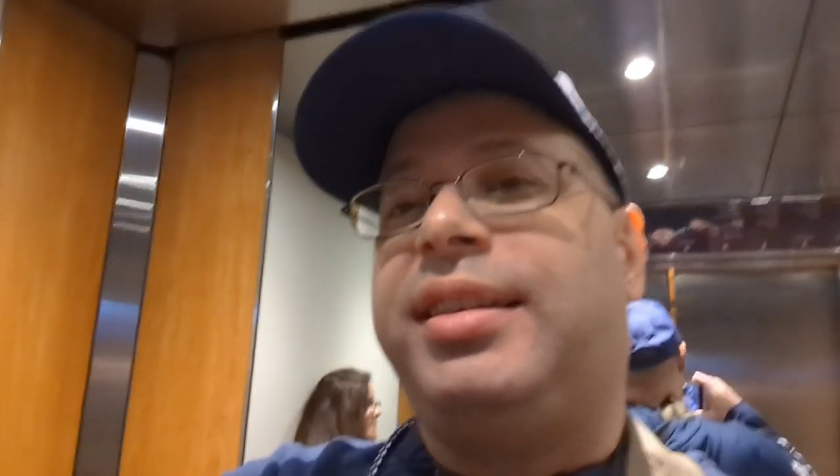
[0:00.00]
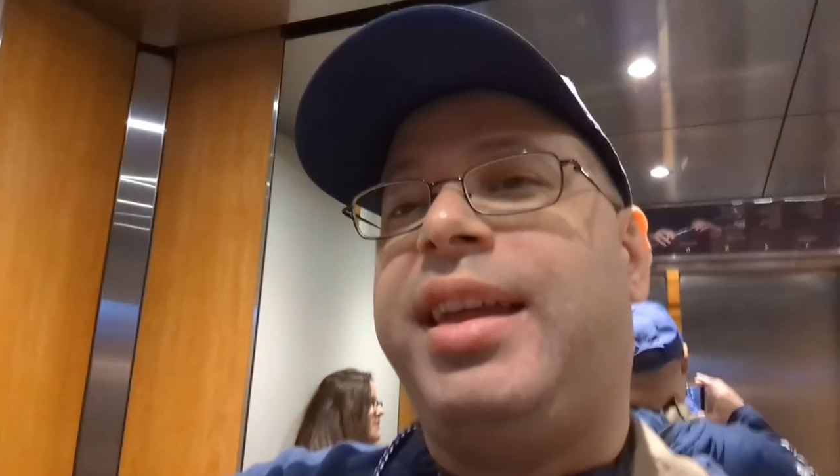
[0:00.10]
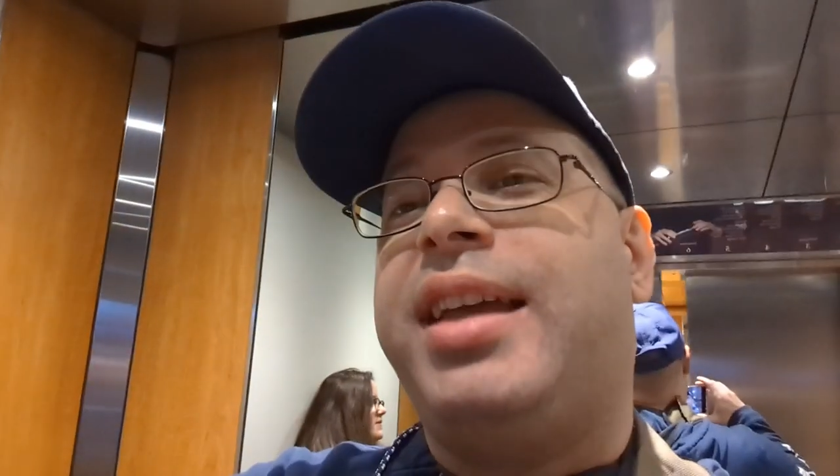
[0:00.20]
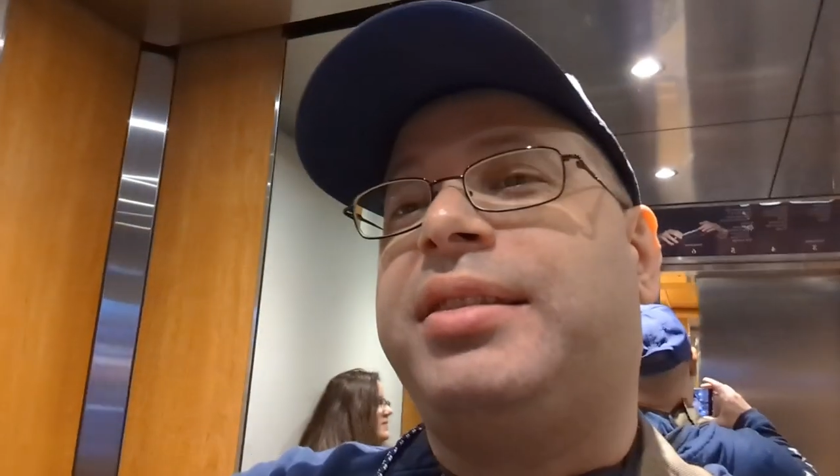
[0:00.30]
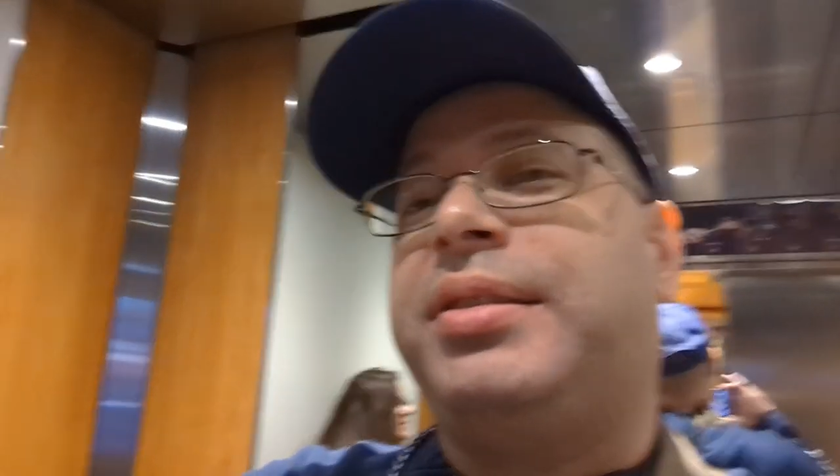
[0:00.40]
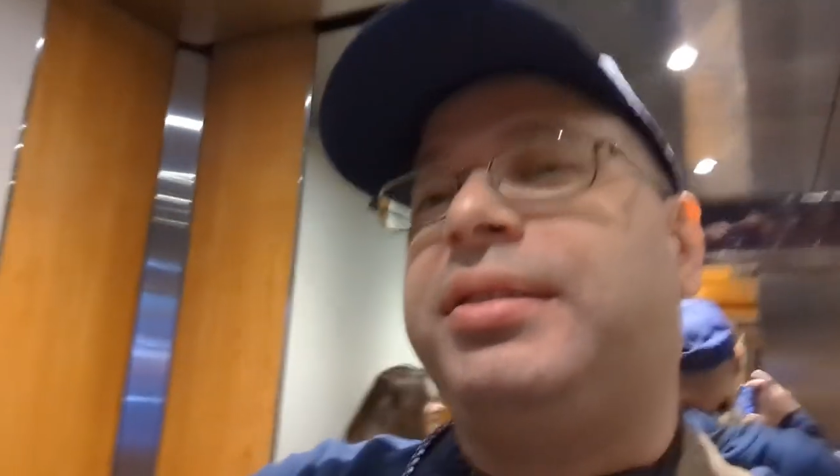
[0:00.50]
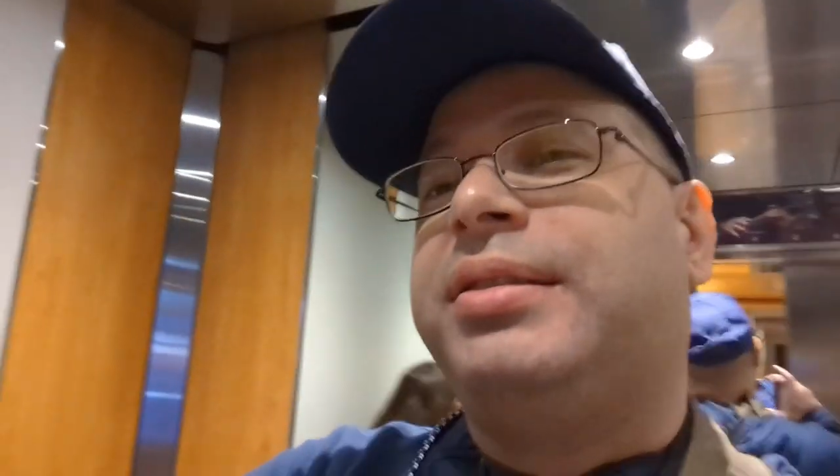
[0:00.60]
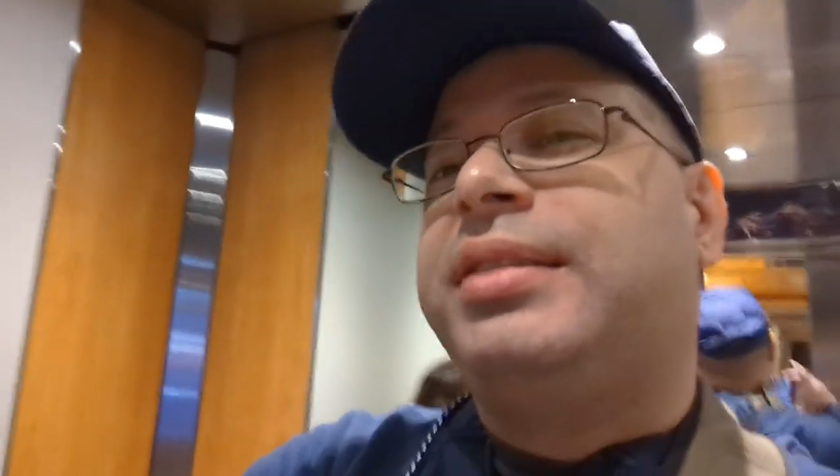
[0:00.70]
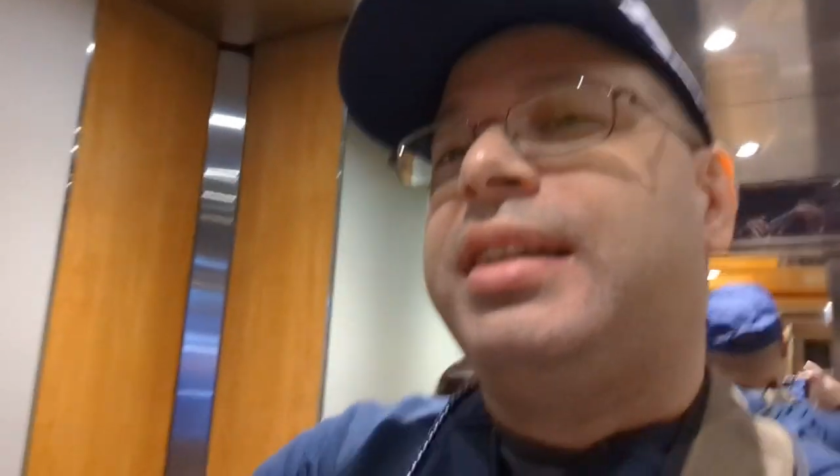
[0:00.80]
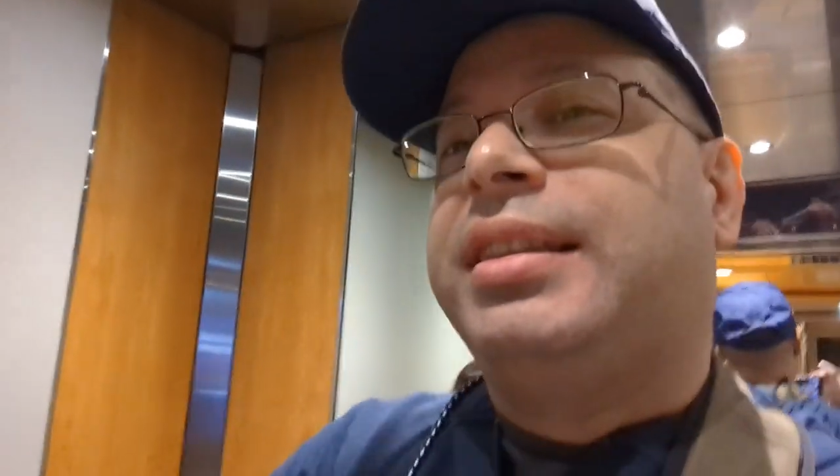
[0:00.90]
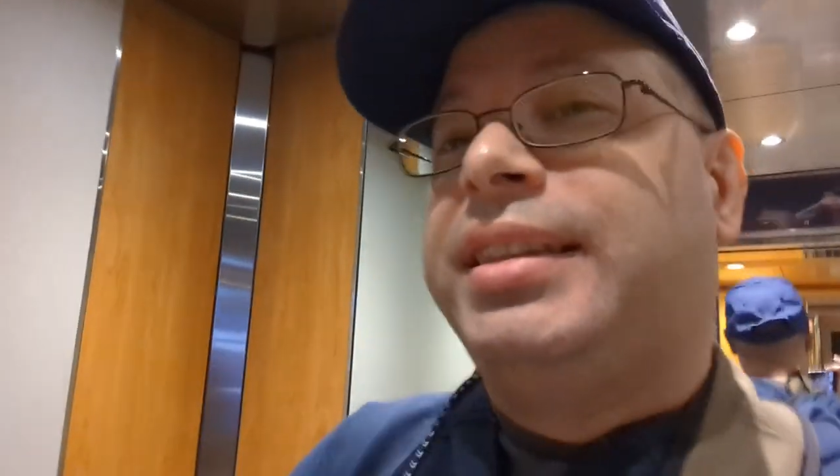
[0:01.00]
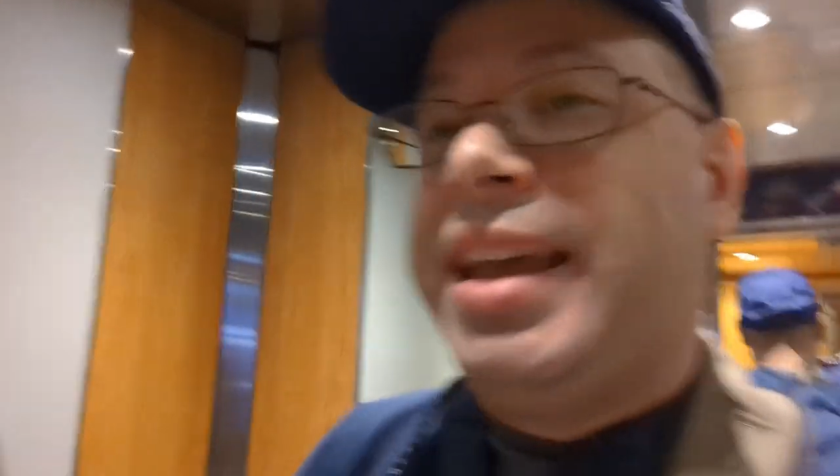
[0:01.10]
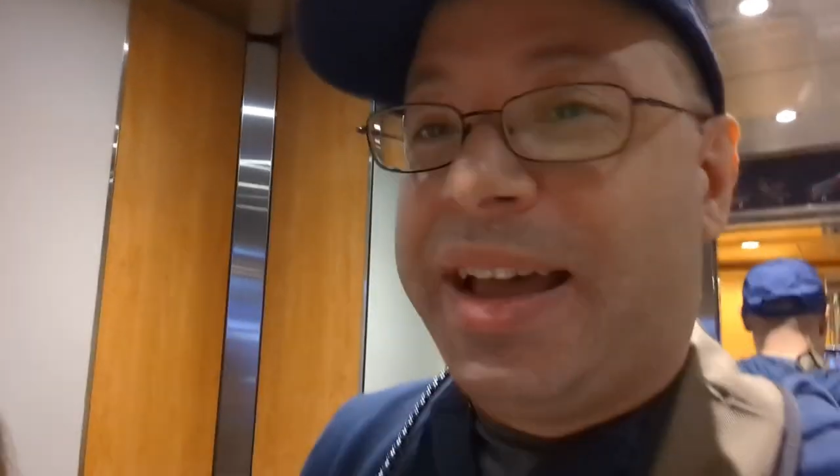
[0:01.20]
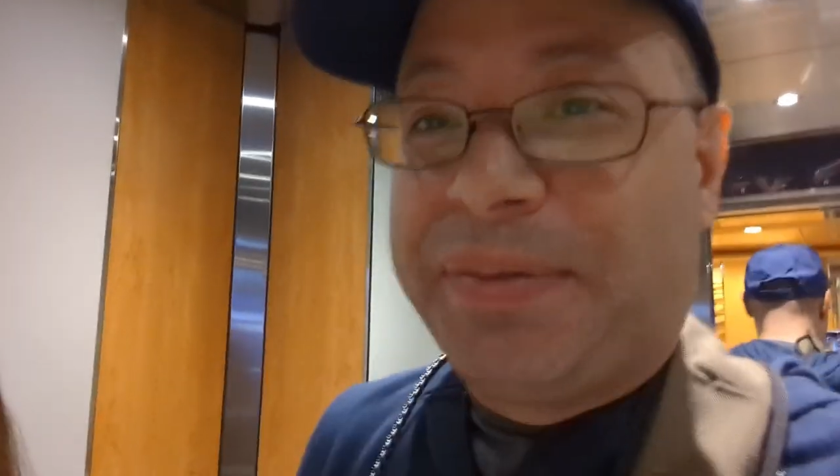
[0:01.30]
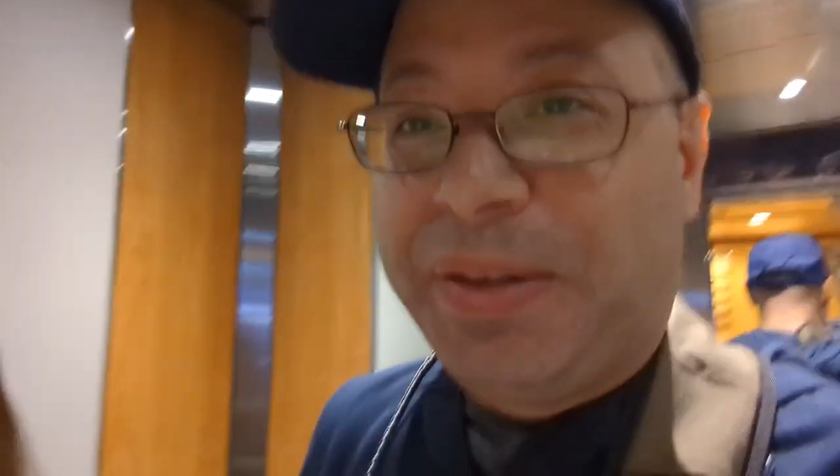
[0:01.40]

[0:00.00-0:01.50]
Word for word: Yeah, so it turns out the tag